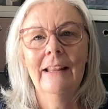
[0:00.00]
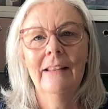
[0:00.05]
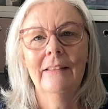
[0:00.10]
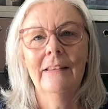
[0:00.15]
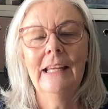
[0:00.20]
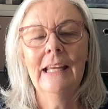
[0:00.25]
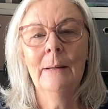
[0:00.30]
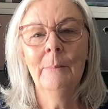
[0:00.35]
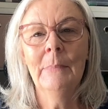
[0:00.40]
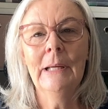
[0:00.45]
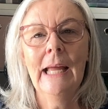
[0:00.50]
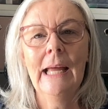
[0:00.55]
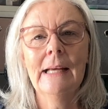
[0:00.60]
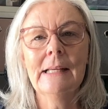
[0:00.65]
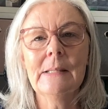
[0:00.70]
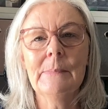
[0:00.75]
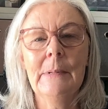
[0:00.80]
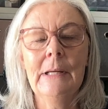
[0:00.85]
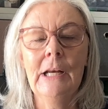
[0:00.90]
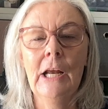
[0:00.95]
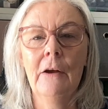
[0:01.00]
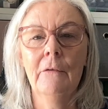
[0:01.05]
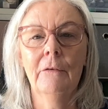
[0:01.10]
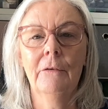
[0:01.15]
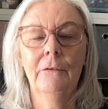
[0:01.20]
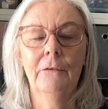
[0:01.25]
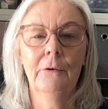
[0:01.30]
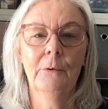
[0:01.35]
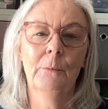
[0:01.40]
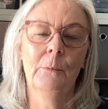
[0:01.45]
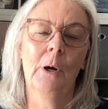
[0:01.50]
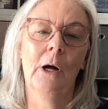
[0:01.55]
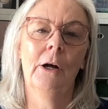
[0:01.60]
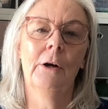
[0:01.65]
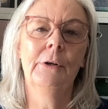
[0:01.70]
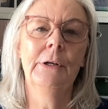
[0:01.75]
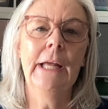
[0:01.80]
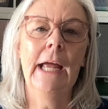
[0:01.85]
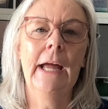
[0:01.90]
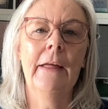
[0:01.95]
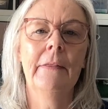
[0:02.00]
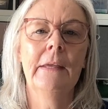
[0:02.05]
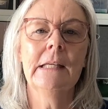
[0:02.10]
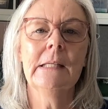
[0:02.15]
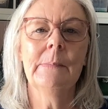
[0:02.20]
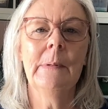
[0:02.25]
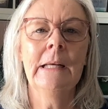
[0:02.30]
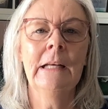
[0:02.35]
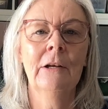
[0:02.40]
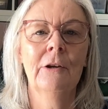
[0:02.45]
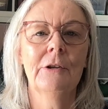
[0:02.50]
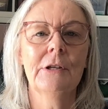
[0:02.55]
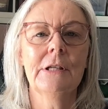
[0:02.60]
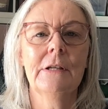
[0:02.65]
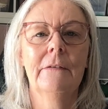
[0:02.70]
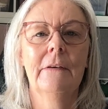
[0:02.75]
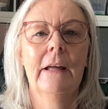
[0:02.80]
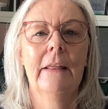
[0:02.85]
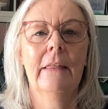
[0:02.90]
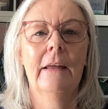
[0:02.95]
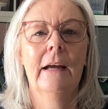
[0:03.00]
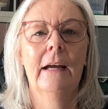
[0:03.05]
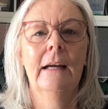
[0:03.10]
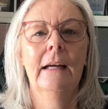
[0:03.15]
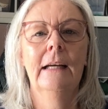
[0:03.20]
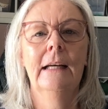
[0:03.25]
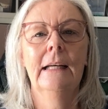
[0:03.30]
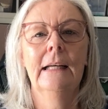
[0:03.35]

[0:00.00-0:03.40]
the MusiKAL's been over for a while now, and there's been lots of other